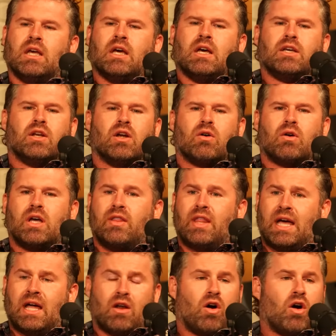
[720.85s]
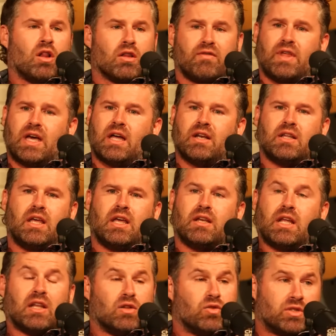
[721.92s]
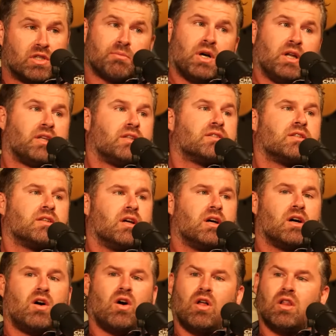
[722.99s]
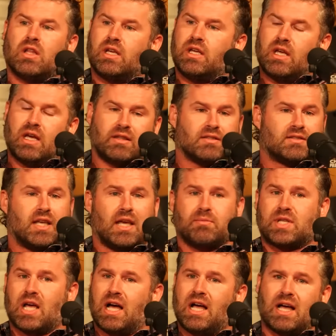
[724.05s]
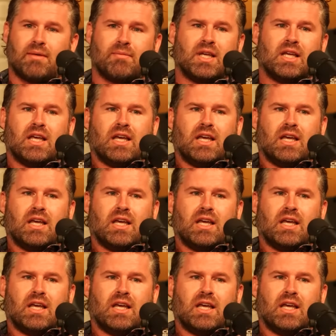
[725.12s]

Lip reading: you know, and that, all of that, and losing buddies, all at the same time,